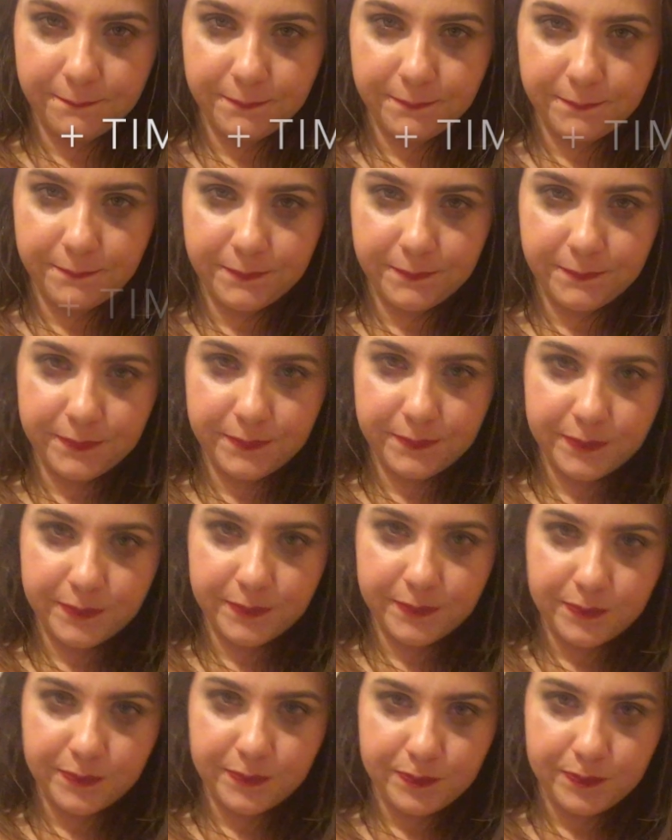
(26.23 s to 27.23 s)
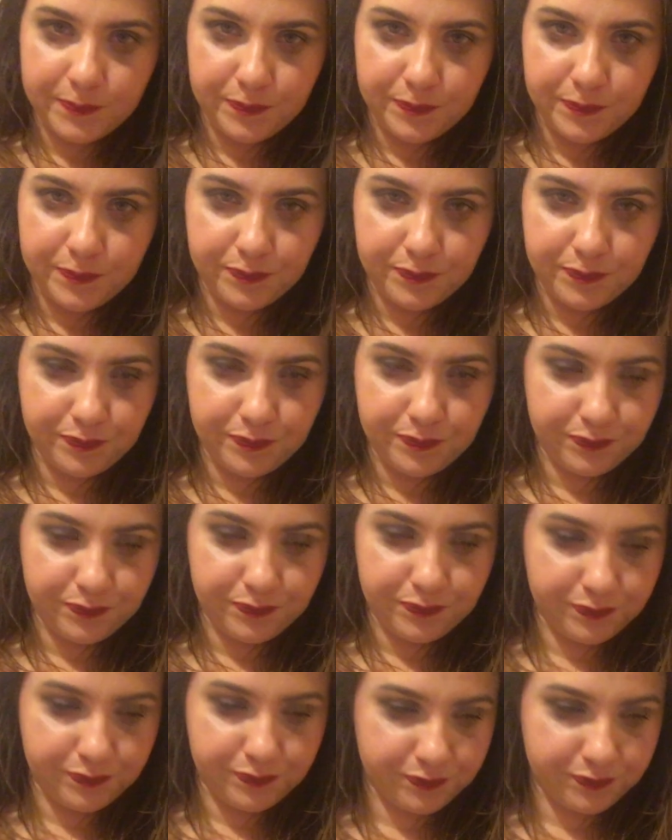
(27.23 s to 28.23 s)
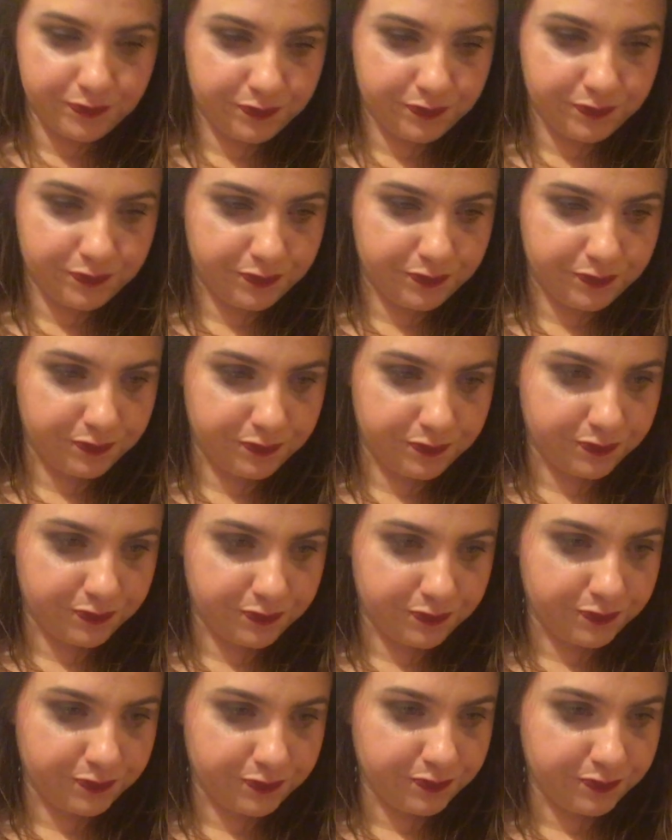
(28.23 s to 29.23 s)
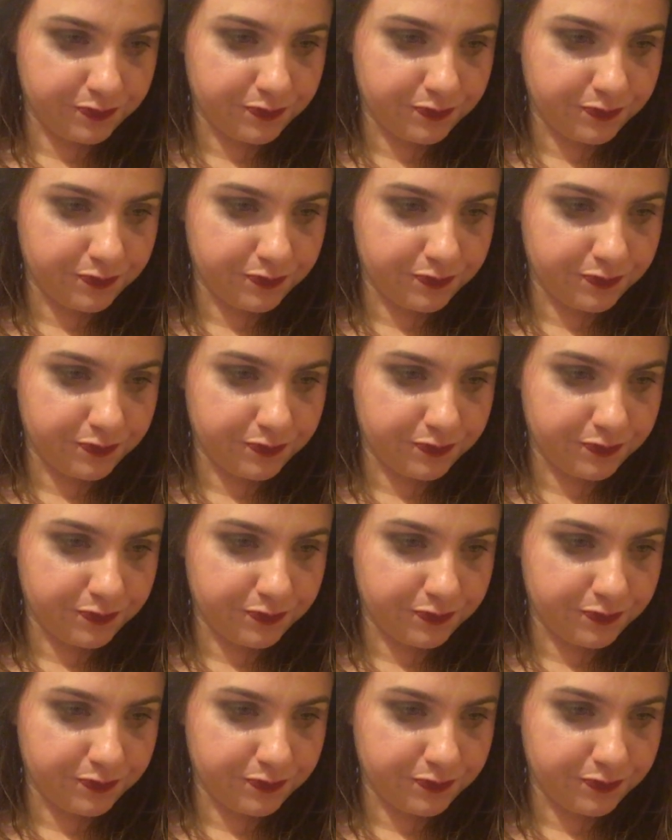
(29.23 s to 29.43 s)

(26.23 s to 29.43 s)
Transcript: Nothing is said.